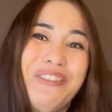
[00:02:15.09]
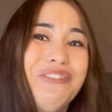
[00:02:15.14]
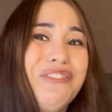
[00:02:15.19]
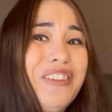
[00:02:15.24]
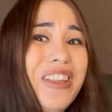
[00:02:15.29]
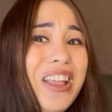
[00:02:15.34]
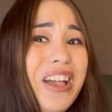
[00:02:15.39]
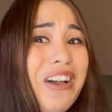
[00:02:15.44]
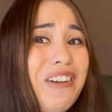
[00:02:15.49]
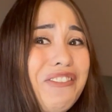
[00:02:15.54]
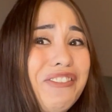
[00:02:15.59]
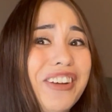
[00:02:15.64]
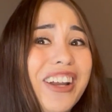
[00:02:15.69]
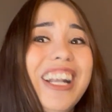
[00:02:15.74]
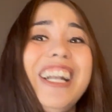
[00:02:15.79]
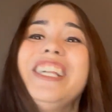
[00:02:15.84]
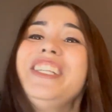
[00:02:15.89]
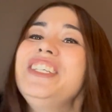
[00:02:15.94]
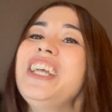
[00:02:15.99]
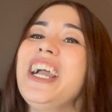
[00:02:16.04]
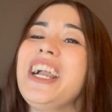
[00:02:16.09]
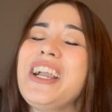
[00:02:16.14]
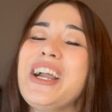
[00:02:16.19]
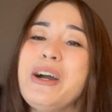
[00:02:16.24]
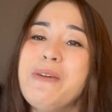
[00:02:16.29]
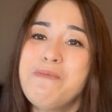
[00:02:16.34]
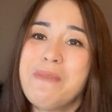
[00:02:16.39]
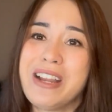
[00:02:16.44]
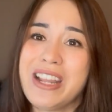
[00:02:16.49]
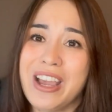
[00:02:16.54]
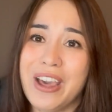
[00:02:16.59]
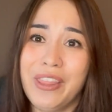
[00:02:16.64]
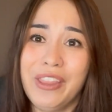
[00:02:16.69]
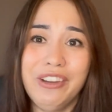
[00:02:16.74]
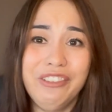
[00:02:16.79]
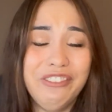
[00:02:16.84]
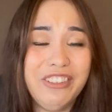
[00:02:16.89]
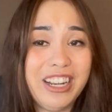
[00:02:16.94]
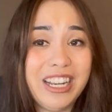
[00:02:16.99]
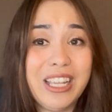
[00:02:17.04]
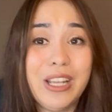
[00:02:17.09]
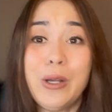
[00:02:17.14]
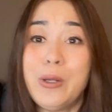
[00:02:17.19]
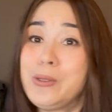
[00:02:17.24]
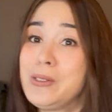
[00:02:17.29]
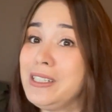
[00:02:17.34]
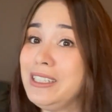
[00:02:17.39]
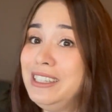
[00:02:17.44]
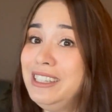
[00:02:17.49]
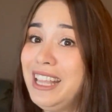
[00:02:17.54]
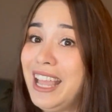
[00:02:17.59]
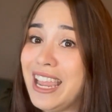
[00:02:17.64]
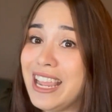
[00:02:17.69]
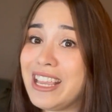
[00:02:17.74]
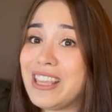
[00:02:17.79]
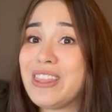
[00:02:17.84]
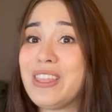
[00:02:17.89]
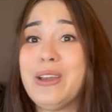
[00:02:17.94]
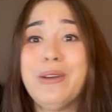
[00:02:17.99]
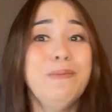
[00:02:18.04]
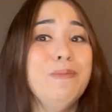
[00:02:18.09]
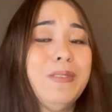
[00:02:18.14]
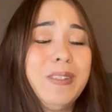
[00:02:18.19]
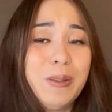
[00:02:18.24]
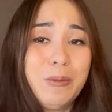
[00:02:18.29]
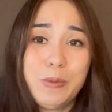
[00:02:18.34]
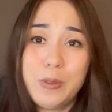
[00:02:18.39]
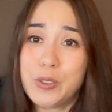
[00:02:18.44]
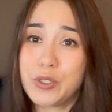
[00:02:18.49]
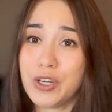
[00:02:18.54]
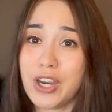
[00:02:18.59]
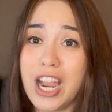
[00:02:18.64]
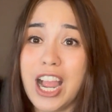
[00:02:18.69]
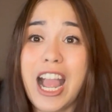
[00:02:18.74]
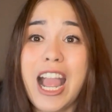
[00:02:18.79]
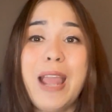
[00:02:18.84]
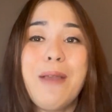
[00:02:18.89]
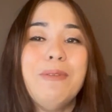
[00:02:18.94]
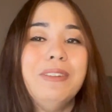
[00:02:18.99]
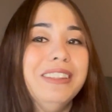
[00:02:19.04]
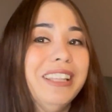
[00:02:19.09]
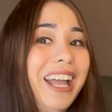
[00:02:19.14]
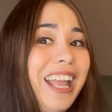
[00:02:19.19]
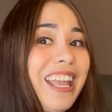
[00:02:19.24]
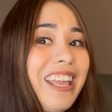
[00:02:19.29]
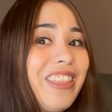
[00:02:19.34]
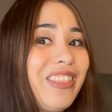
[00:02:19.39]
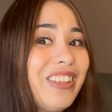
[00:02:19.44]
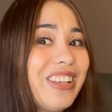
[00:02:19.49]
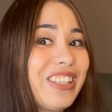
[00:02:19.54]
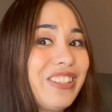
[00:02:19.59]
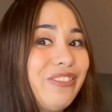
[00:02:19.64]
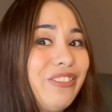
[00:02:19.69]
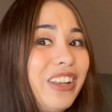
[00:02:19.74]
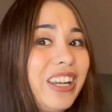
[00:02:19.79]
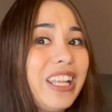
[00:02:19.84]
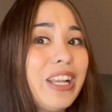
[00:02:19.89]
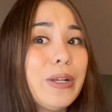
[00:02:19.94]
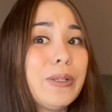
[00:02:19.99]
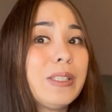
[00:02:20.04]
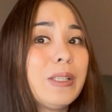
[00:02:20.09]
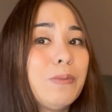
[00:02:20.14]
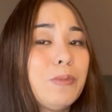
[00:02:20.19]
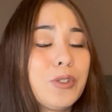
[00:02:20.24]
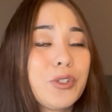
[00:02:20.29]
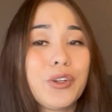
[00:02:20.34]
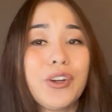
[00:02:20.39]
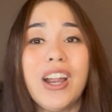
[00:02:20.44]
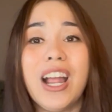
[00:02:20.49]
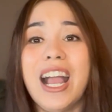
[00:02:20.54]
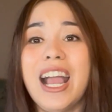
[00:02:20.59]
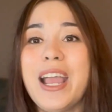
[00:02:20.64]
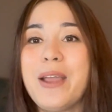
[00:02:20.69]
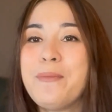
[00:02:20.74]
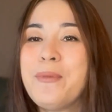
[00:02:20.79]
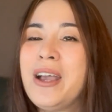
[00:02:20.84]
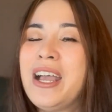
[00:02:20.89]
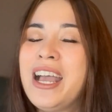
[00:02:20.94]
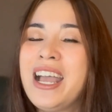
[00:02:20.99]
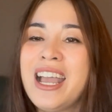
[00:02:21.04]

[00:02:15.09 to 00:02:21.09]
Feel free to check out my other videos, like them, subscribe, like this video, subscribe,